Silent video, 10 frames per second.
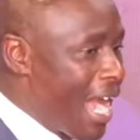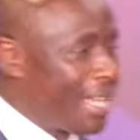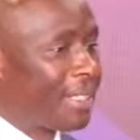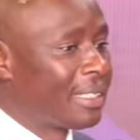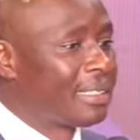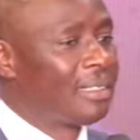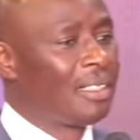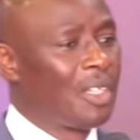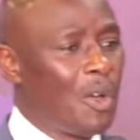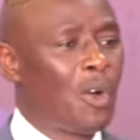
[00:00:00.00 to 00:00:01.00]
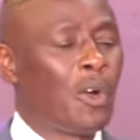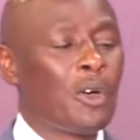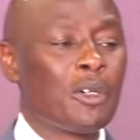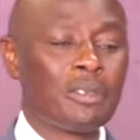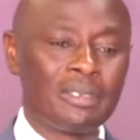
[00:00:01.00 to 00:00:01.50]
and
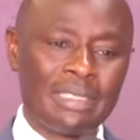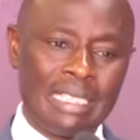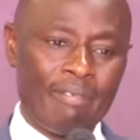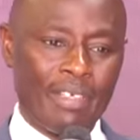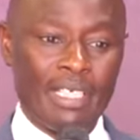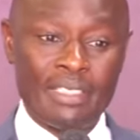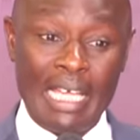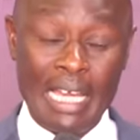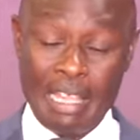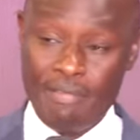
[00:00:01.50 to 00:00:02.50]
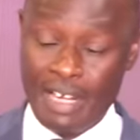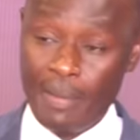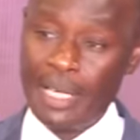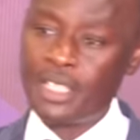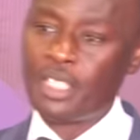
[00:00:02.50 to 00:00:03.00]
local TVs and even
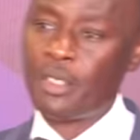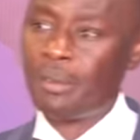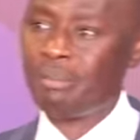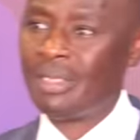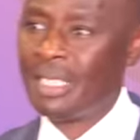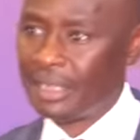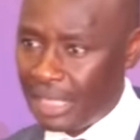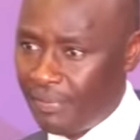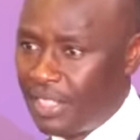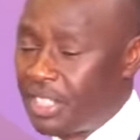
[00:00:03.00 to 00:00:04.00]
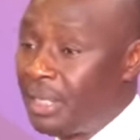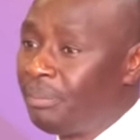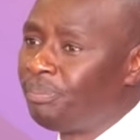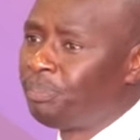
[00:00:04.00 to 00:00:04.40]
our national television